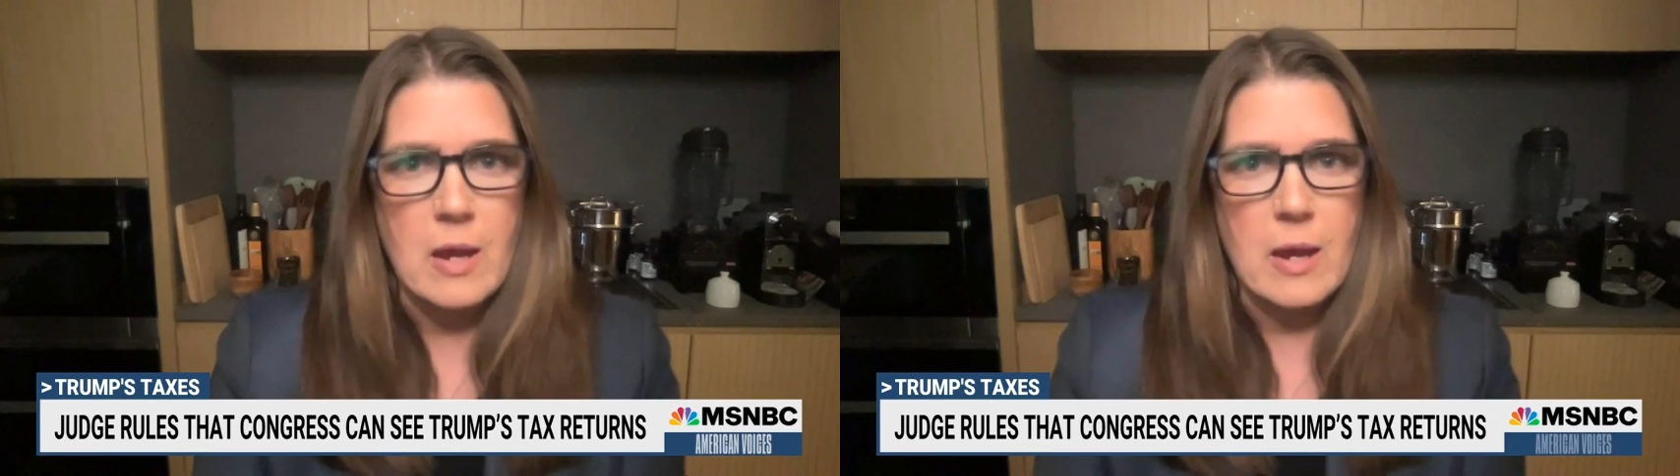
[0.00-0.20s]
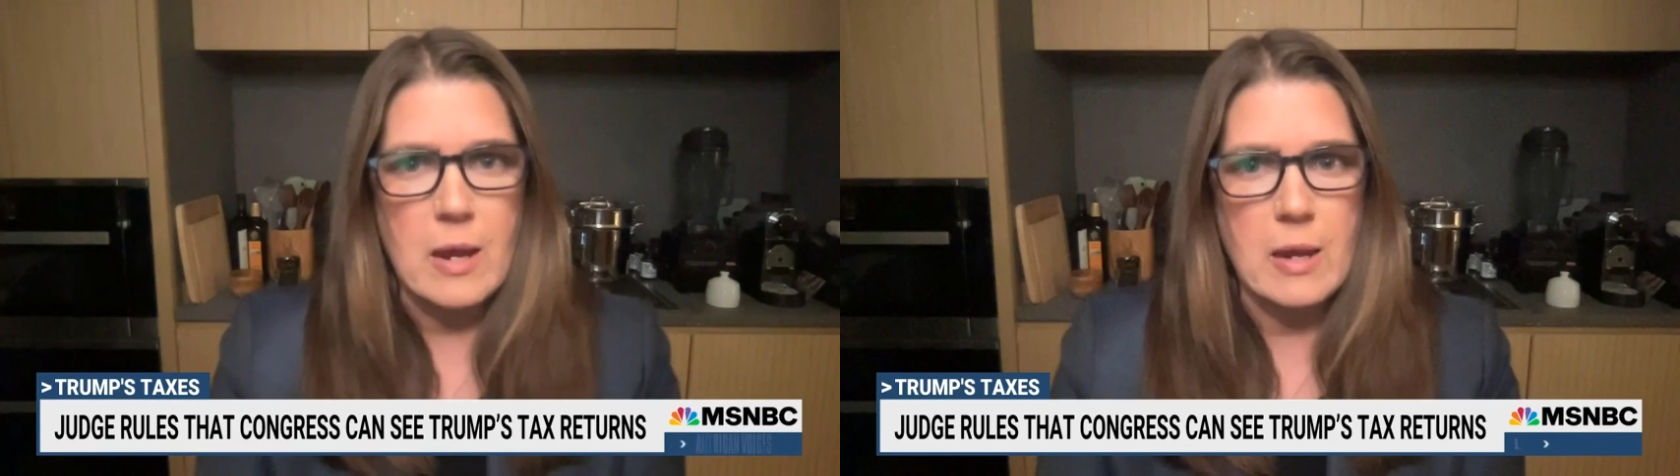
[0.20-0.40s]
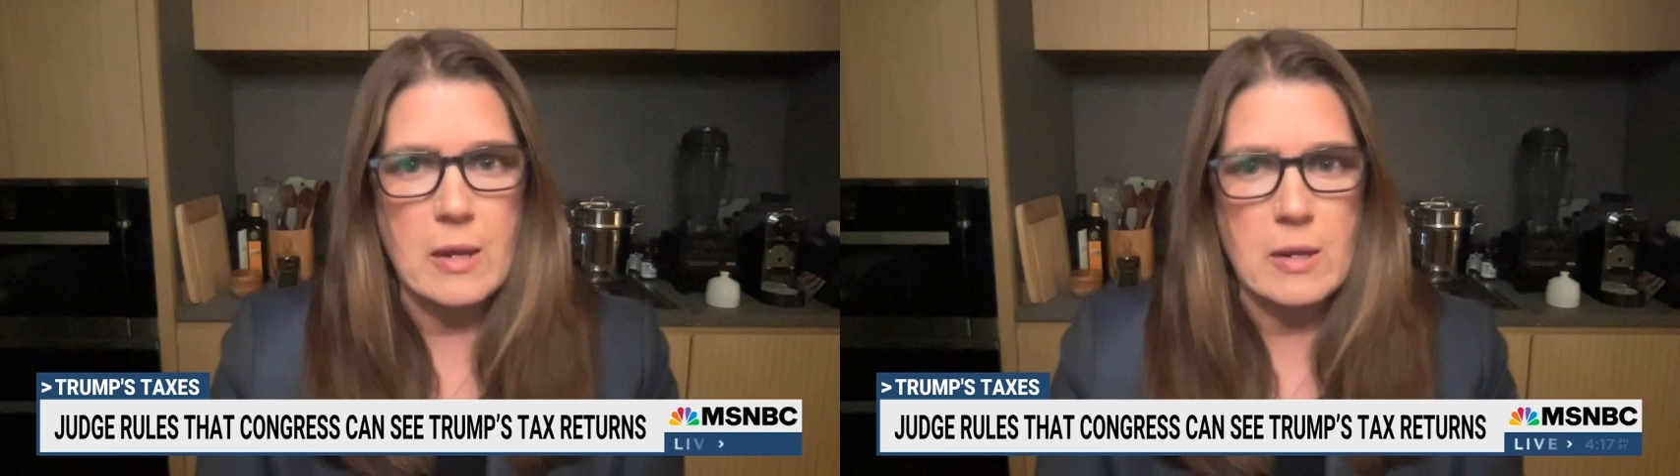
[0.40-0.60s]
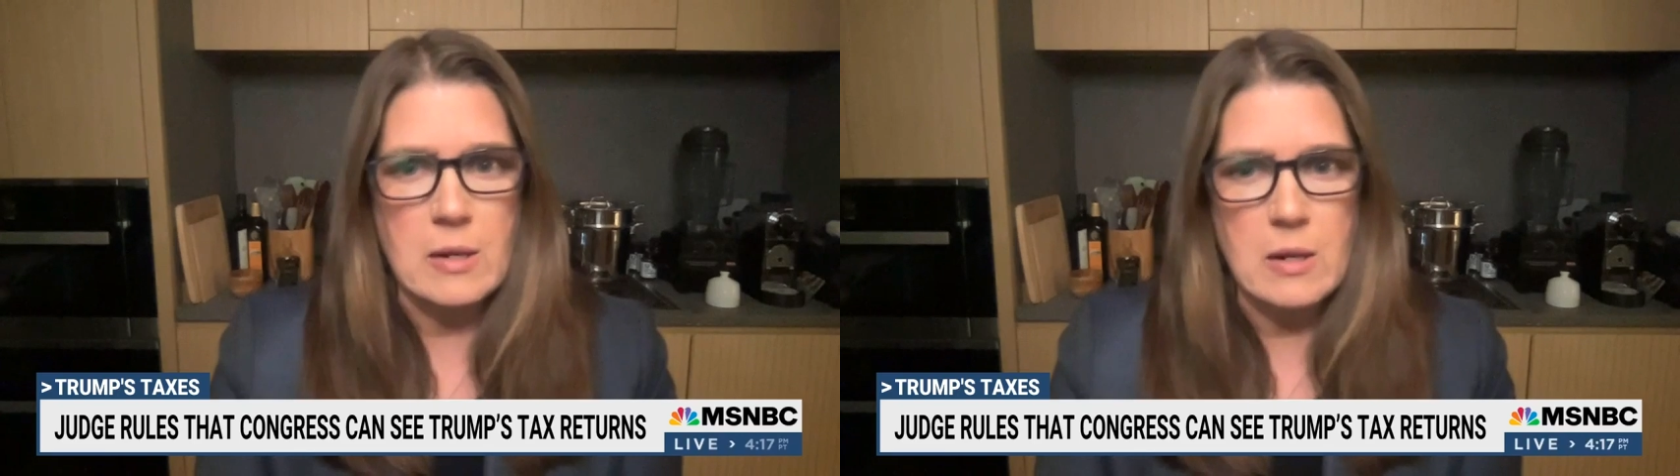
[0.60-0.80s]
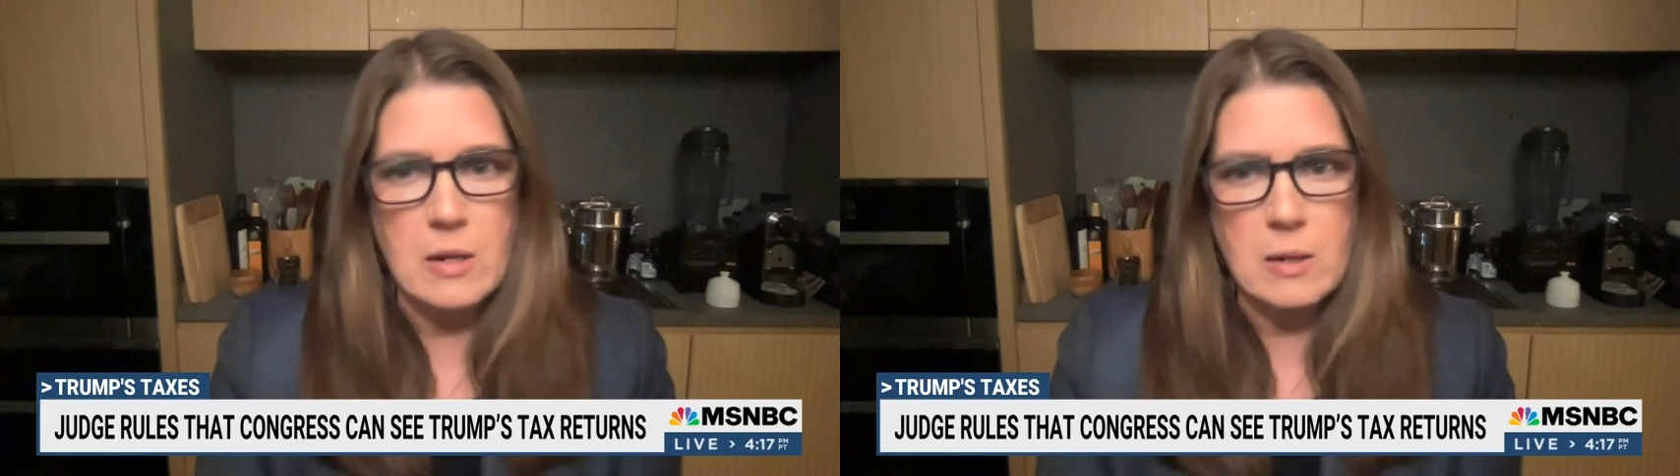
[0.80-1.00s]
And
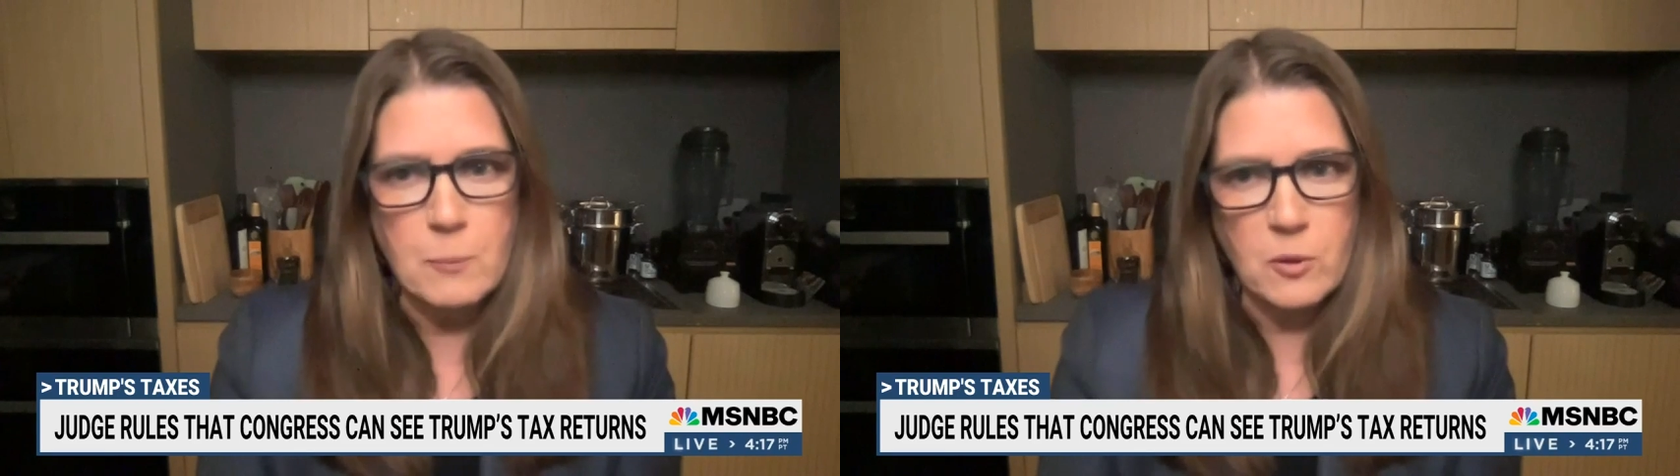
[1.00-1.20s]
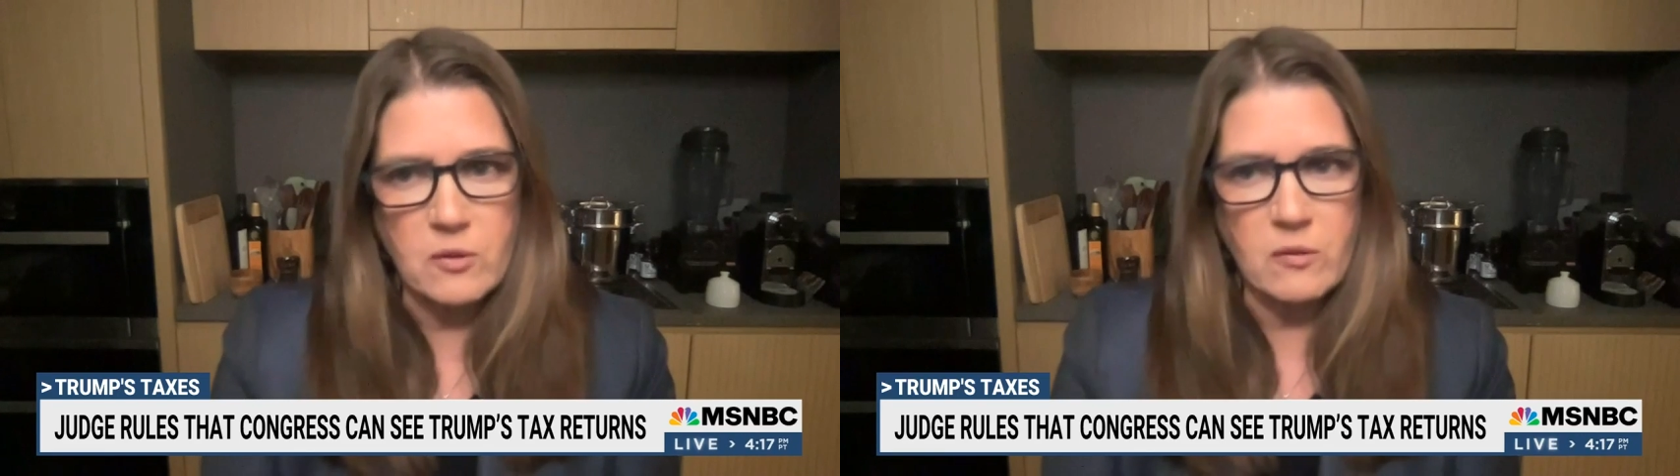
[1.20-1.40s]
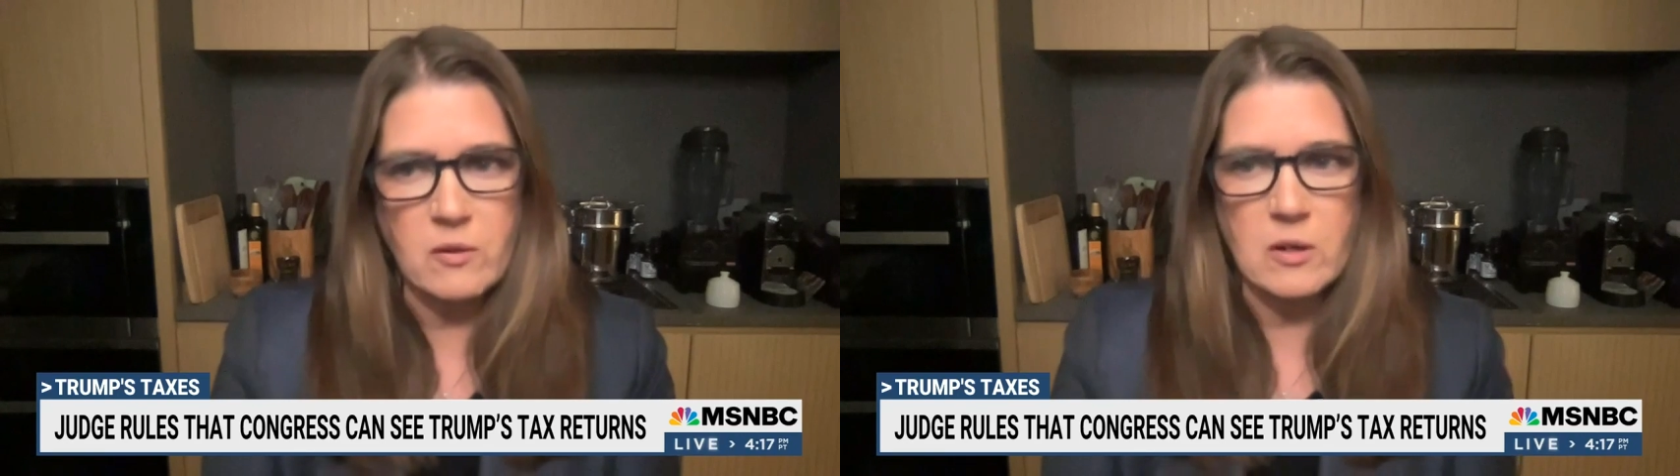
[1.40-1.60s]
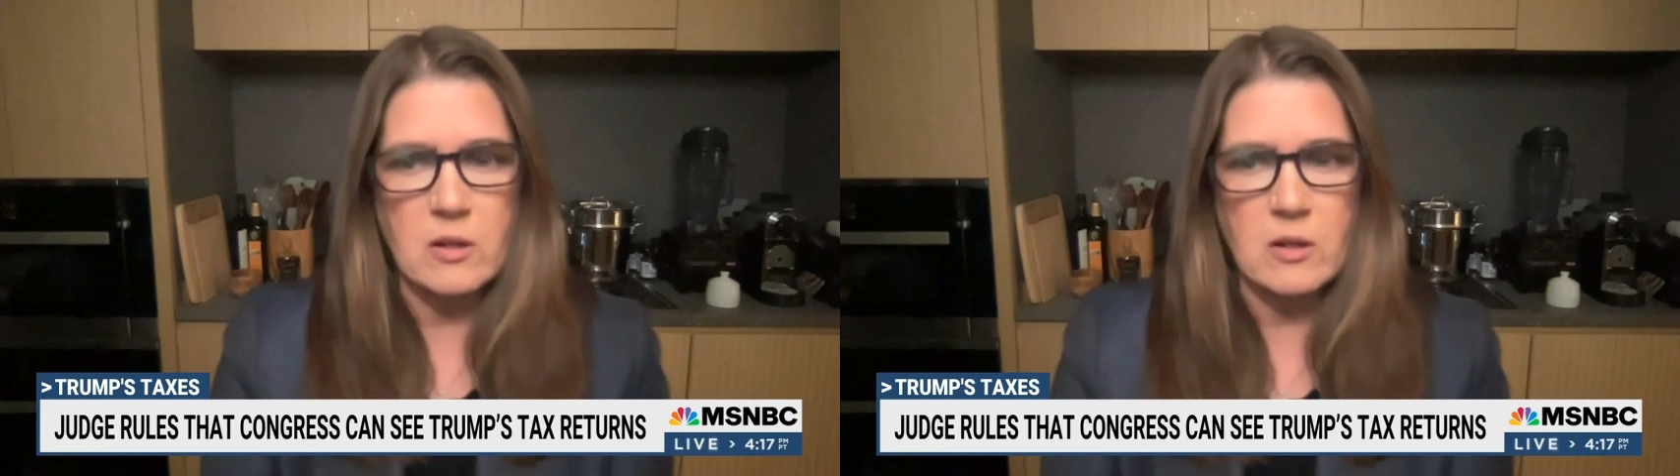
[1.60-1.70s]
it puts us in an